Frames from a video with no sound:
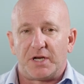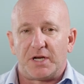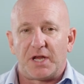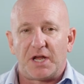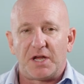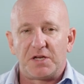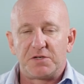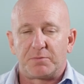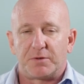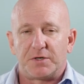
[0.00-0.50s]

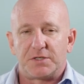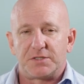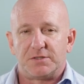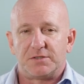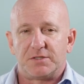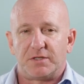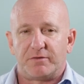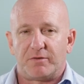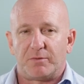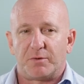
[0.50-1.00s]
engage
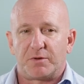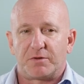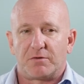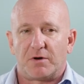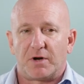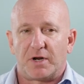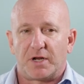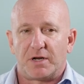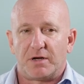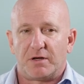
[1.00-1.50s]
persons living with
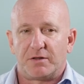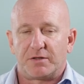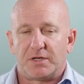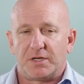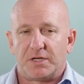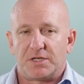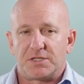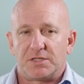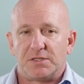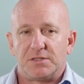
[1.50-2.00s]
chronic health
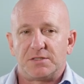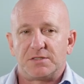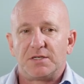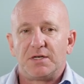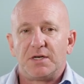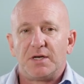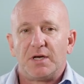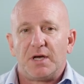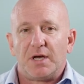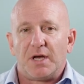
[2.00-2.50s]
conditions.
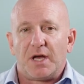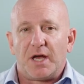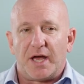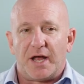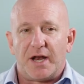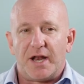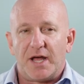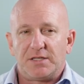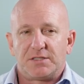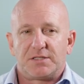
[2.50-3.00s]

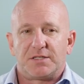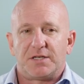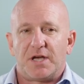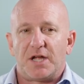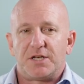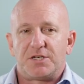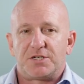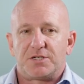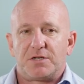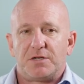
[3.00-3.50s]
And as
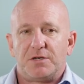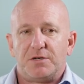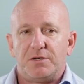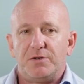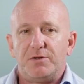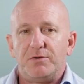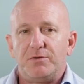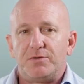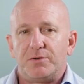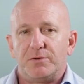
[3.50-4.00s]
such,
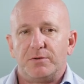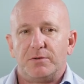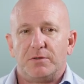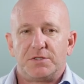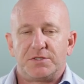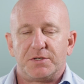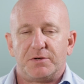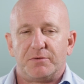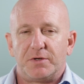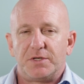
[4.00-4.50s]
new
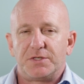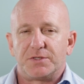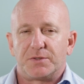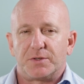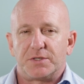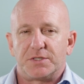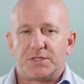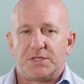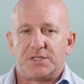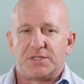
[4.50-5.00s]
tools and
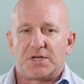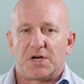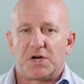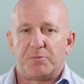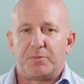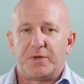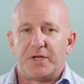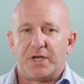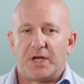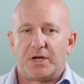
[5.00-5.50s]
resources are
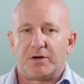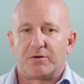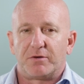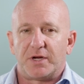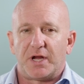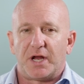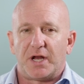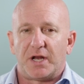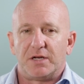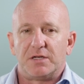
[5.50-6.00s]
being
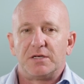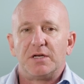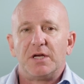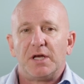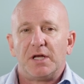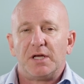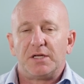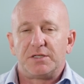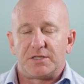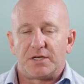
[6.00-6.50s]
created
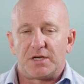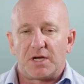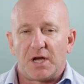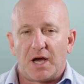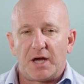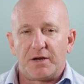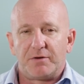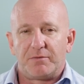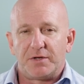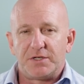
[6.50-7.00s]
to
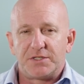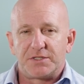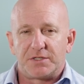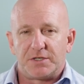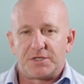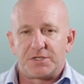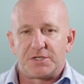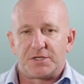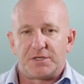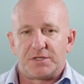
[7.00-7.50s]
guide
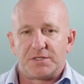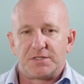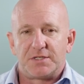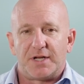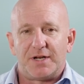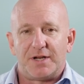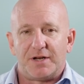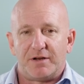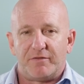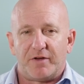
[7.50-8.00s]
researchers
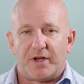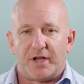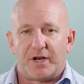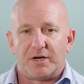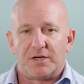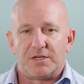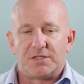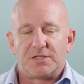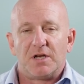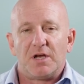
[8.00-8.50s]
and
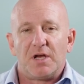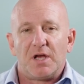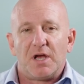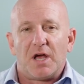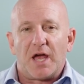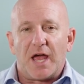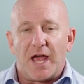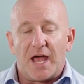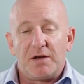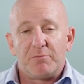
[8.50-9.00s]
innovators
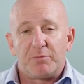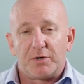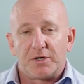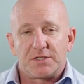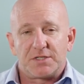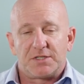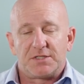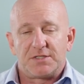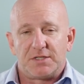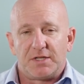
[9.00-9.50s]
and
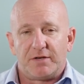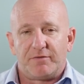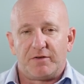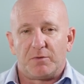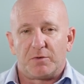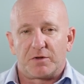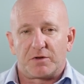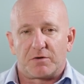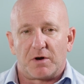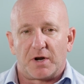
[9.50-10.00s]
persons living
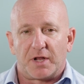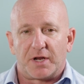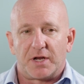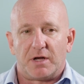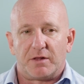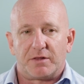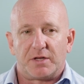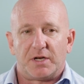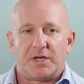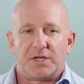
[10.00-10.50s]
with chronic
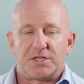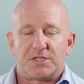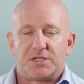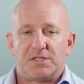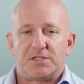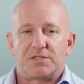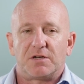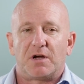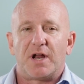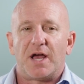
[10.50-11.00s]
health
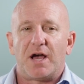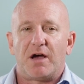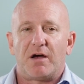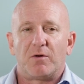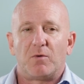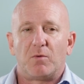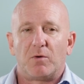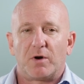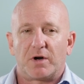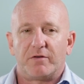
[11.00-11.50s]
conditions on how to
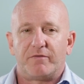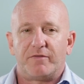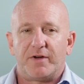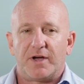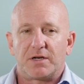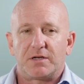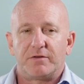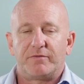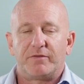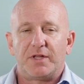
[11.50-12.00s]
work
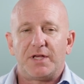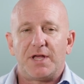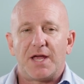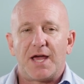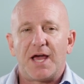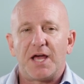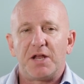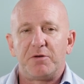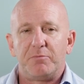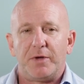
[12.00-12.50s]
effectively
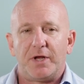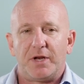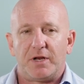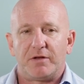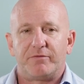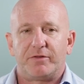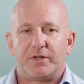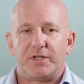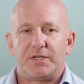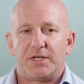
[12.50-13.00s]
and
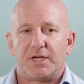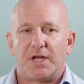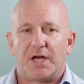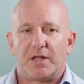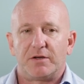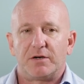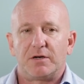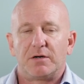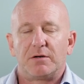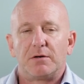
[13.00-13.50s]
meaningfully
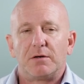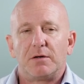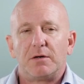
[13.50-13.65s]
together.